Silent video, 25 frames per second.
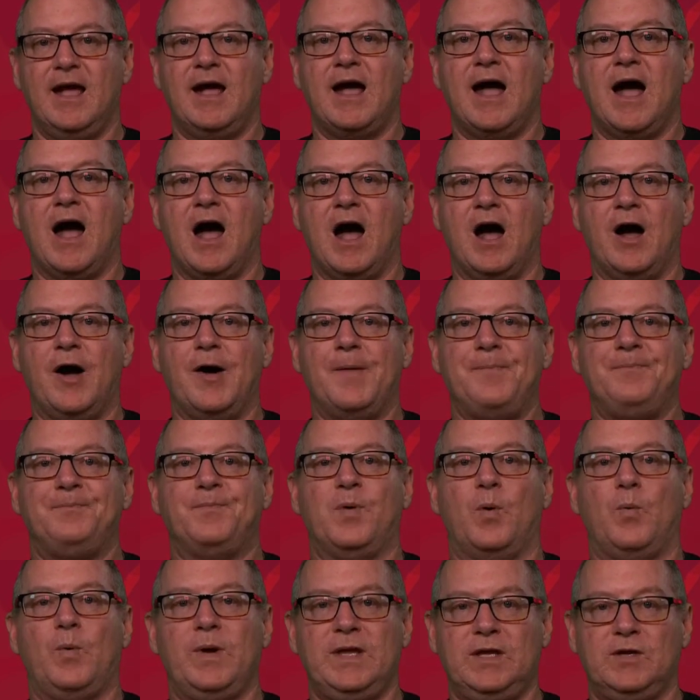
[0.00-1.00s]

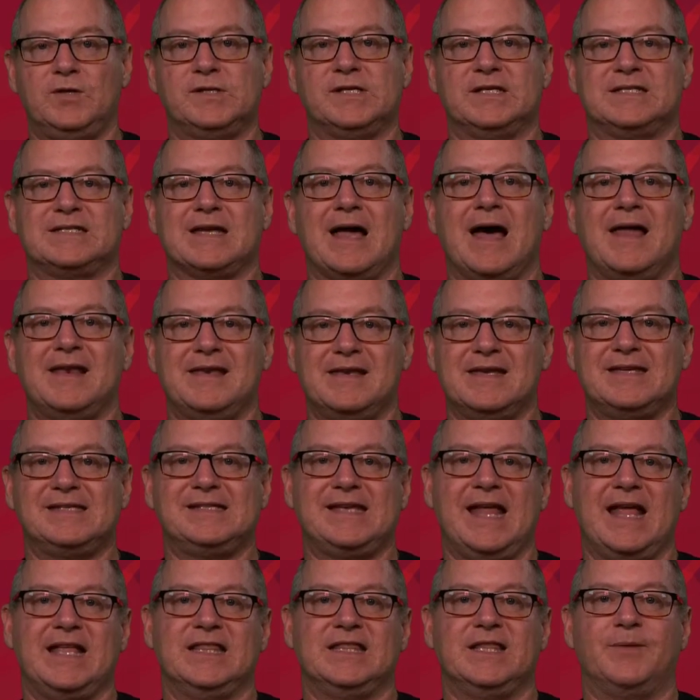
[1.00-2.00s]
But we use it to
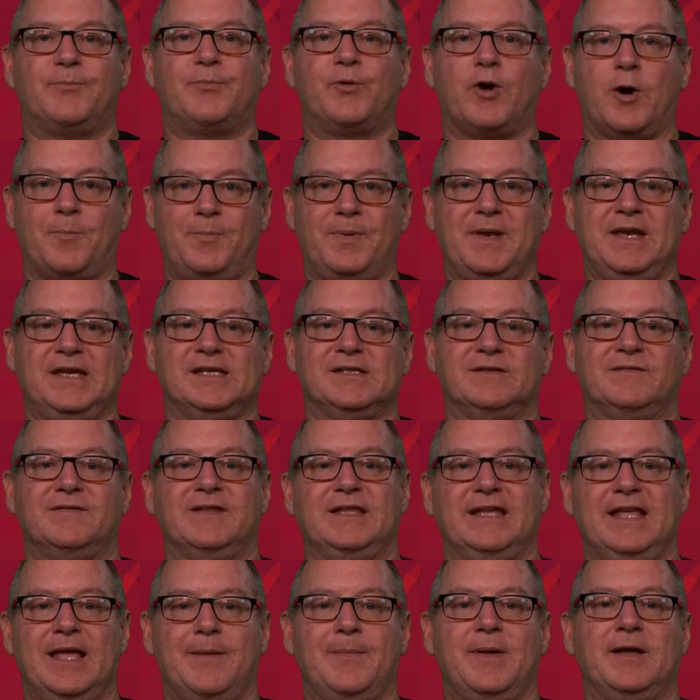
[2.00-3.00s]
understand the properties of the
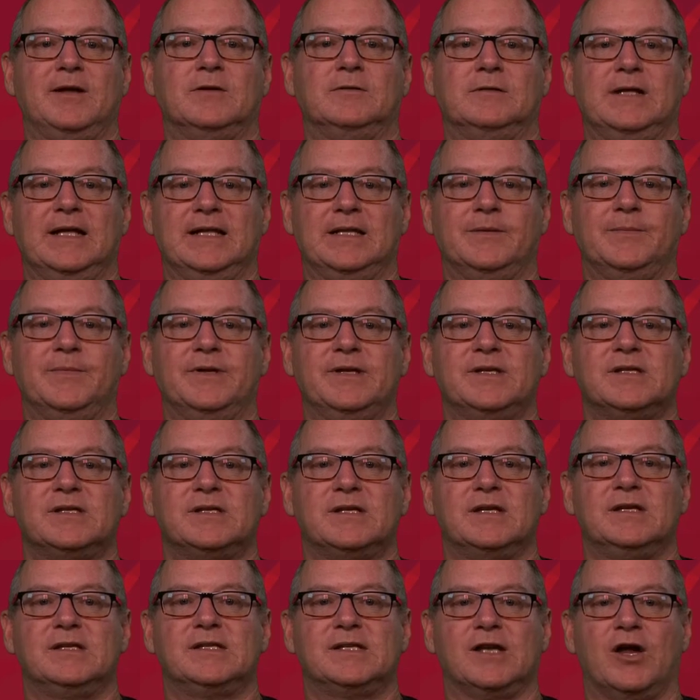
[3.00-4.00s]
chemical elements.
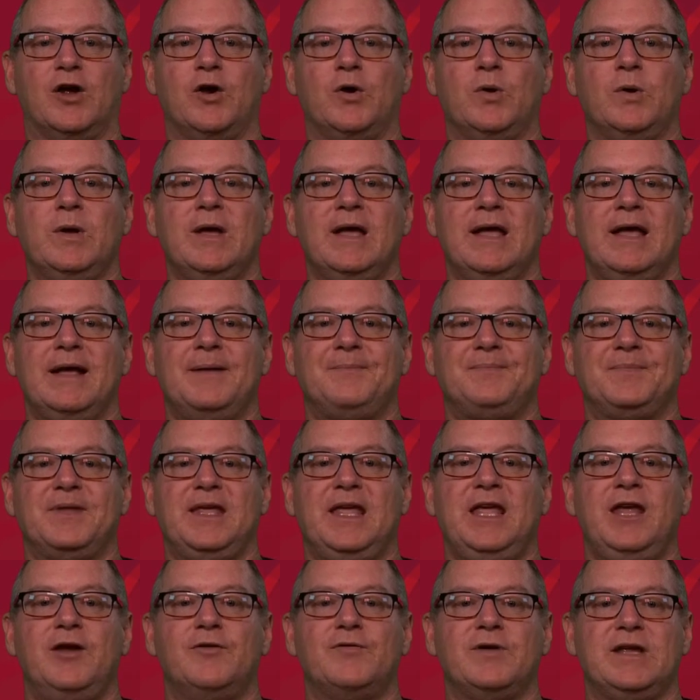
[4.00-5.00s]
So
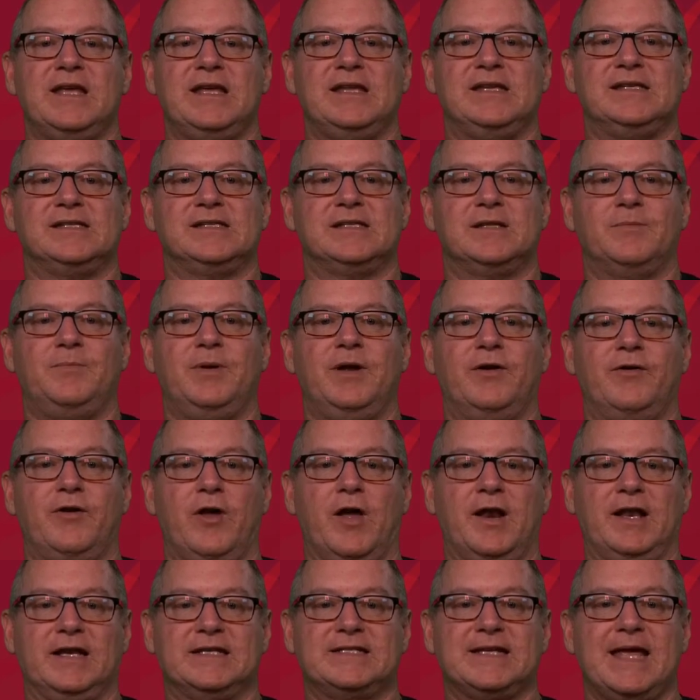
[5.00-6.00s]
here is the
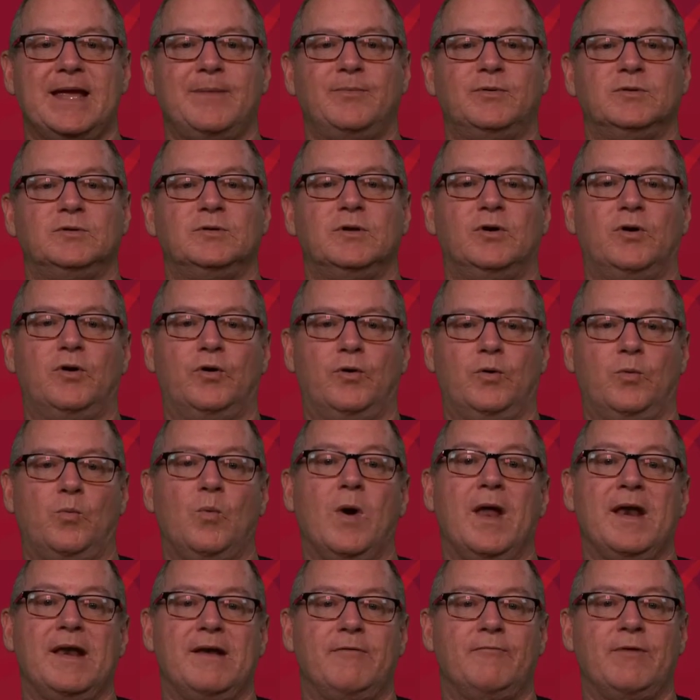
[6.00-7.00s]
periodic table, or
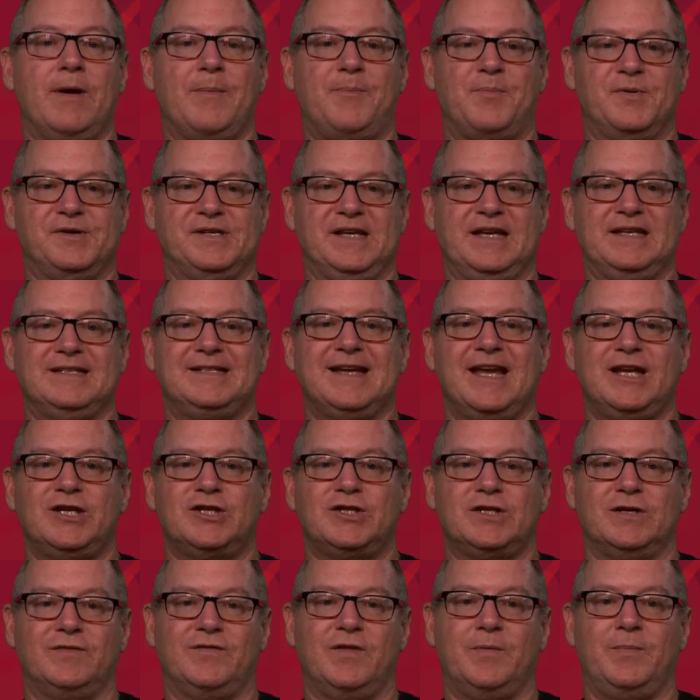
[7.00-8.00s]
one
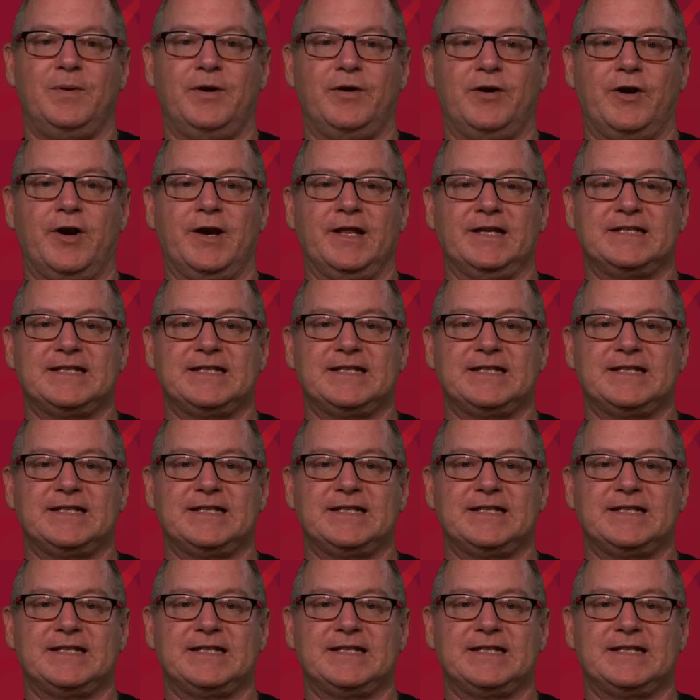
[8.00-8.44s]
representation of the periodic